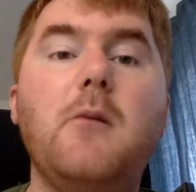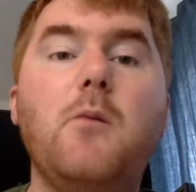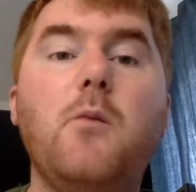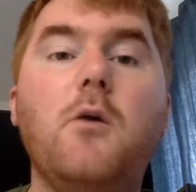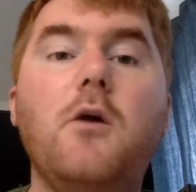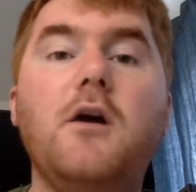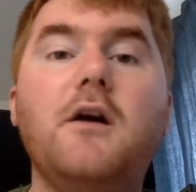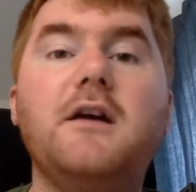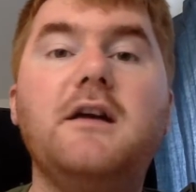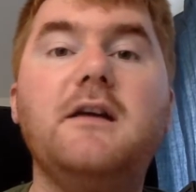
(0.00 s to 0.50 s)

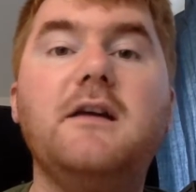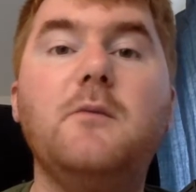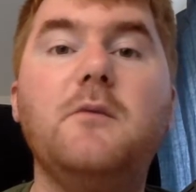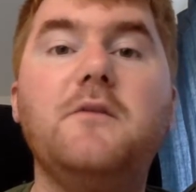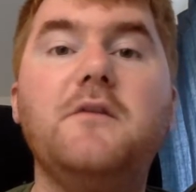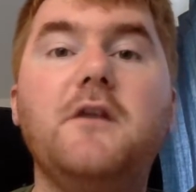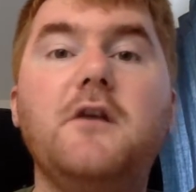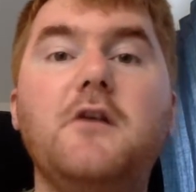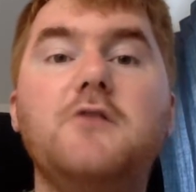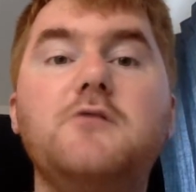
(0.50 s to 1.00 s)
working with
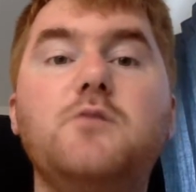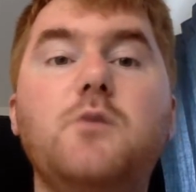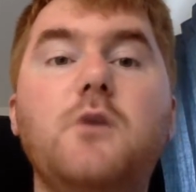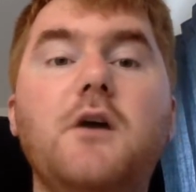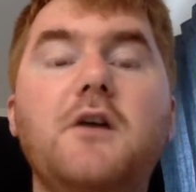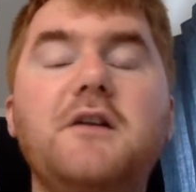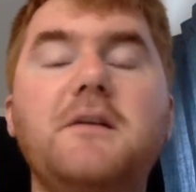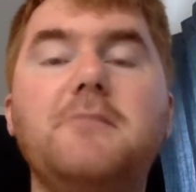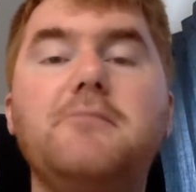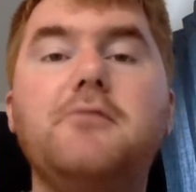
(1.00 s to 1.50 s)
those
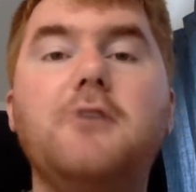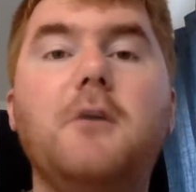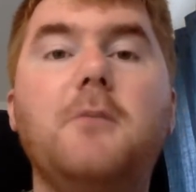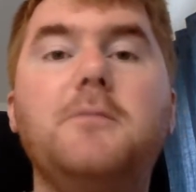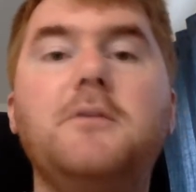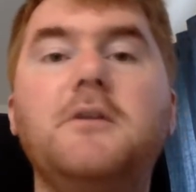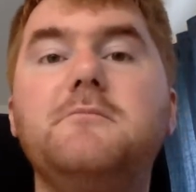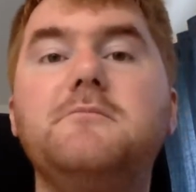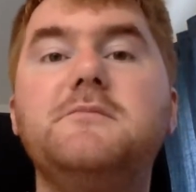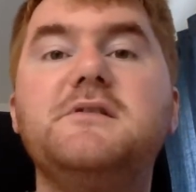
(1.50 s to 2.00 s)
worded
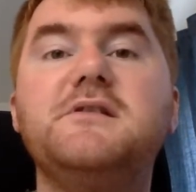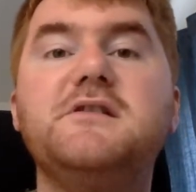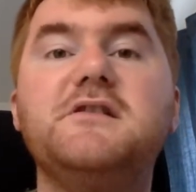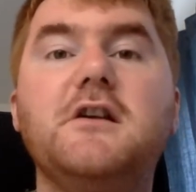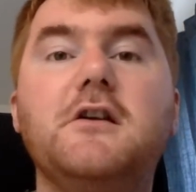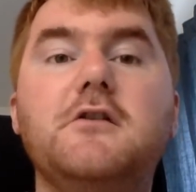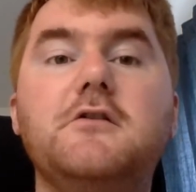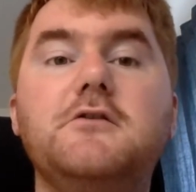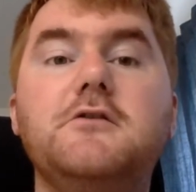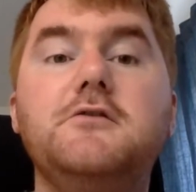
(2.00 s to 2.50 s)
problems, so
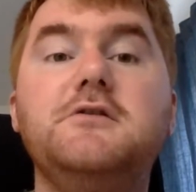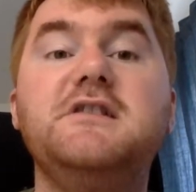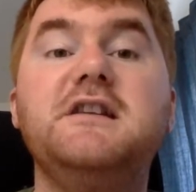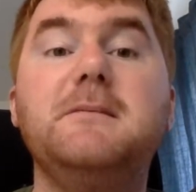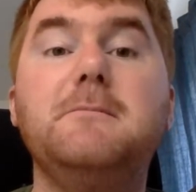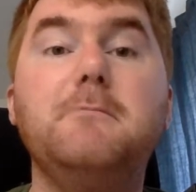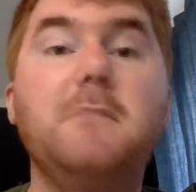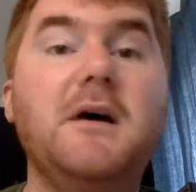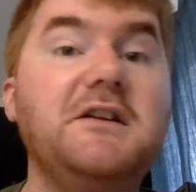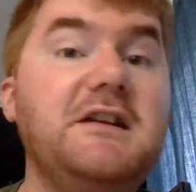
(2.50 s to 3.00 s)
using
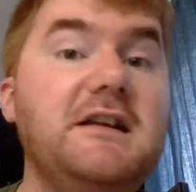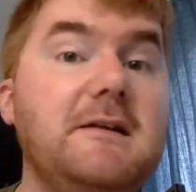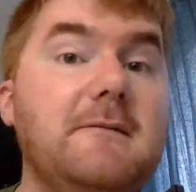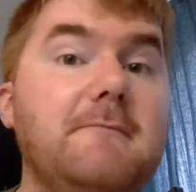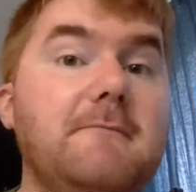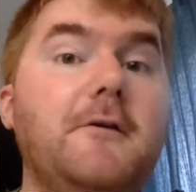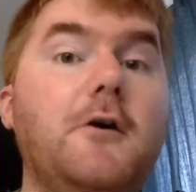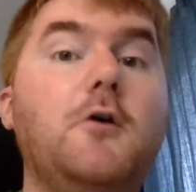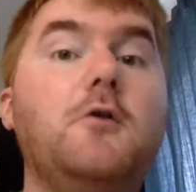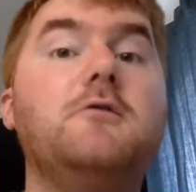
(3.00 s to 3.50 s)
money
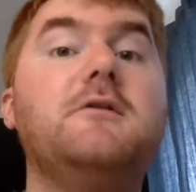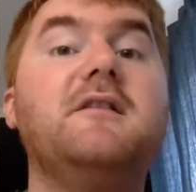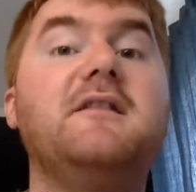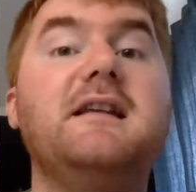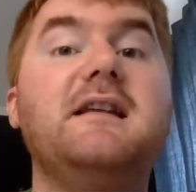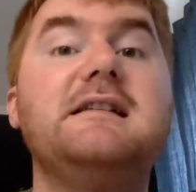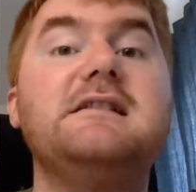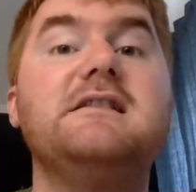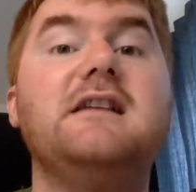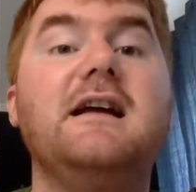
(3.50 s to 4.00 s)
involved,
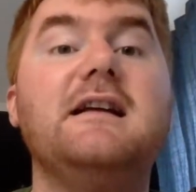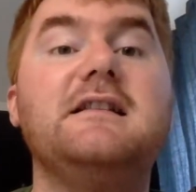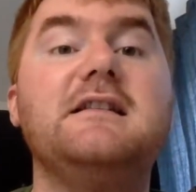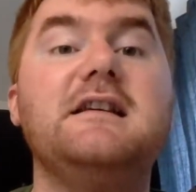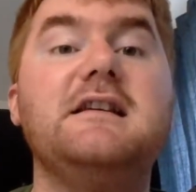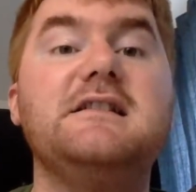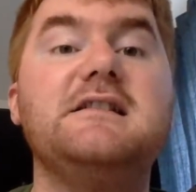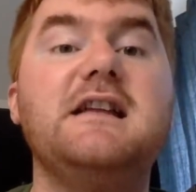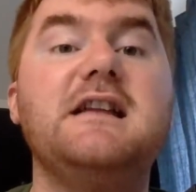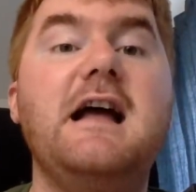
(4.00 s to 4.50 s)
things like
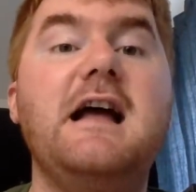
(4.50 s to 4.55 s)
this.